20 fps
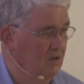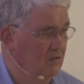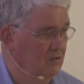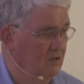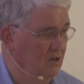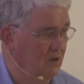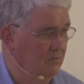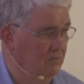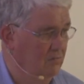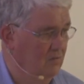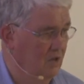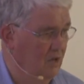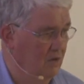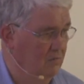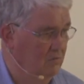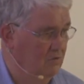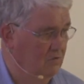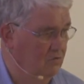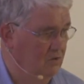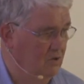
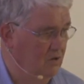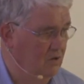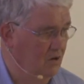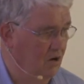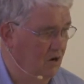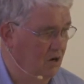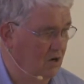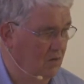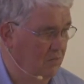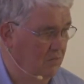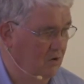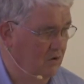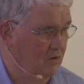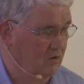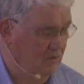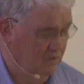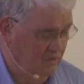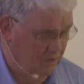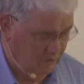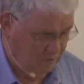sometimes we talk about
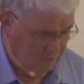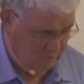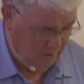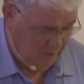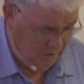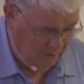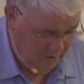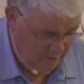it this way.